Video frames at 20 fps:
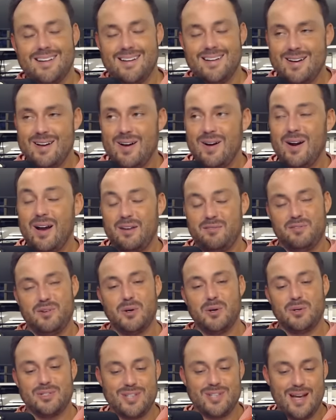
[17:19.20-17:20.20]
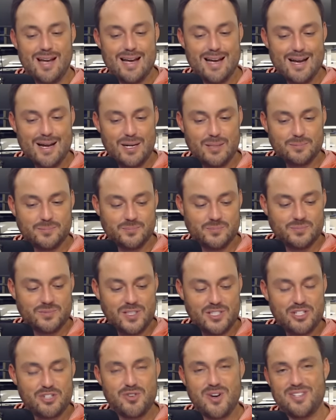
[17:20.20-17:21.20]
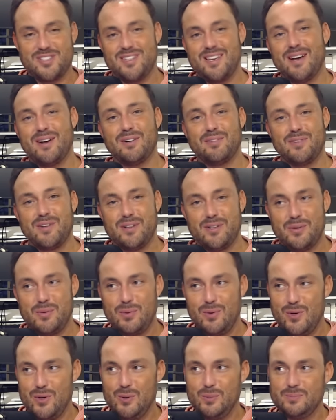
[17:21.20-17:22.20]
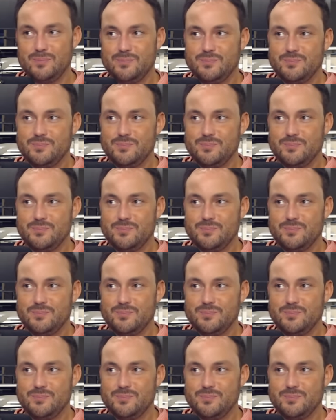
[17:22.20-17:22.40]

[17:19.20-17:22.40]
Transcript: All right, folks, let's address the elephant in the room.